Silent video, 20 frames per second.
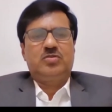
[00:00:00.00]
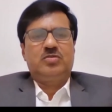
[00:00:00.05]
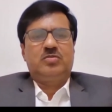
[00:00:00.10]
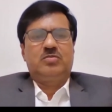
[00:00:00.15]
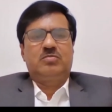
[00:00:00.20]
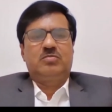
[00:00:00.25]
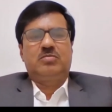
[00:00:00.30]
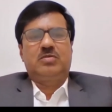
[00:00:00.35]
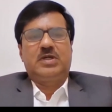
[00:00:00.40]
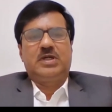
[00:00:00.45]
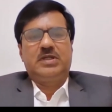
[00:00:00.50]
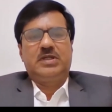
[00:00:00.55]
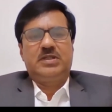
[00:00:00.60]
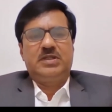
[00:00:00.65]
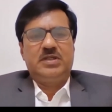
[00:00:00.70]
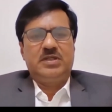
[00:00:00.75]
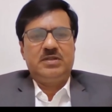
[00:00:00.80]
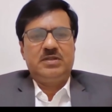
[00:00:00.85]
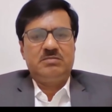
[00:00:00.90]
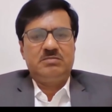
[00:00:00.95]
I
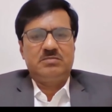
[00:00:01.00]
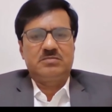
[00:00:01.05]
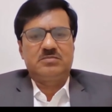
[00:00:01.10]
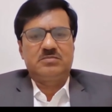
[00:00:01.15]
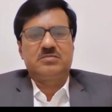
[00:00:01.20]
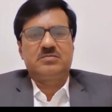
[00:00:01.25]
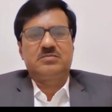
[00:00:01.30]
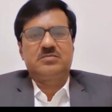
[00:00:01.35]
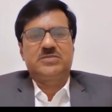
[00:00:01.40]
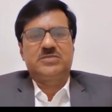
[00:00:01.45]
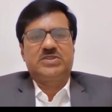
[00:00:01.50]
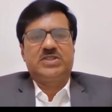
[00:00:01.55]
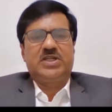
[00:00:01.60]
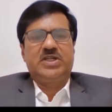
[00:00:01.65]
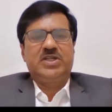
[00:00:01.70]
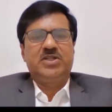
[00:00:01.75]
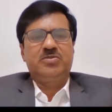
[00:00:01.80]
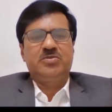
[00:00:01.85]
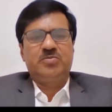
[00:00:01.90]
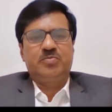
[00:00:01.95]
think
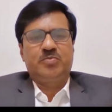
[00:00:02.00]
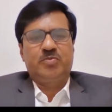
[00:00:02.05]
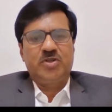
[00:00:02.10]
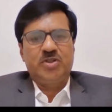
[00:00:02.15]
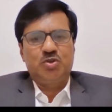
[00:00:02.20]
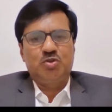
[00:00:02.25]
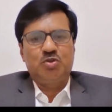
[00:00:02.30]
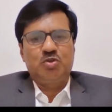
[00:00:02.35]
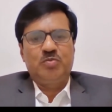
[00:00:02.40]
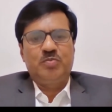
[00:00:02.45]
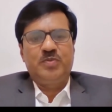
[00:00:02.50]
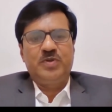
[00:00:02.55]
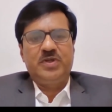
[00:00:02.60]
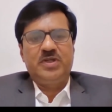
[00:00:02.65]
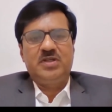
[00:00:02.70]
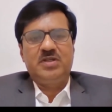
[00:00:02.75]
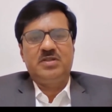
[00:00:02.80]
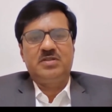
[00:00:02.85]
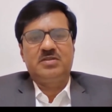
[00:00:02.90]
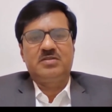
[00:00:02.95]
starting point should
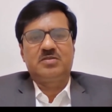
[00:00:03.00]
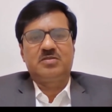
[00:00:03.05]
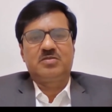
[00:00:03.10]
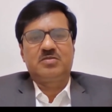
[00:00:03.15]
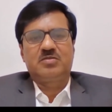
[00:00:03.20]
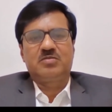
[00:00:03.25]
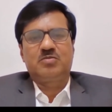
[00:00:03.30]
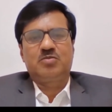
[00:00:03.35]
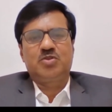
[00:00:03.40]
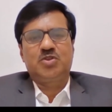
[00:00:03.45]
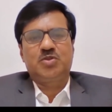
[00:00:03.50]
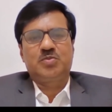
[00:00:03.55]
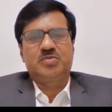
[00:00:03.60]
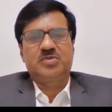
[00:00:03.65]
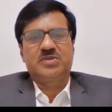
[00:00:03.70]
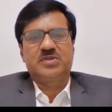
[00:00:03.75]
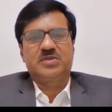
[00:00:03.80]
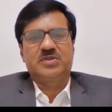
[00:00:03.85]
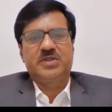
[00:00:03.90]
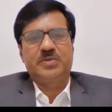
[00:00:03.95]
be those
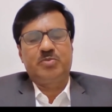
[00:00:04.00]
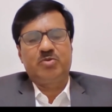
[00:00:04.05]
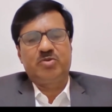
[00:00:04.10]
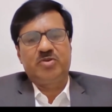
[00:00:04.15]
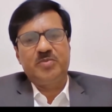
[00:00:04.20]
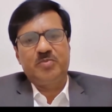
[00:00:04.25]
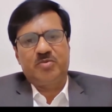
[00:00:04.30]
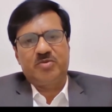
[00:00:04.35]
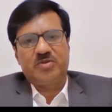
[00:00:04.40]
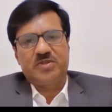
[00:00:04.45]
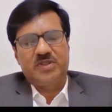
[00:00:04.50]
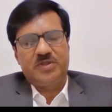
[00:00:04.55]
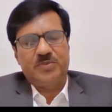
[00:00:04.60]
repeating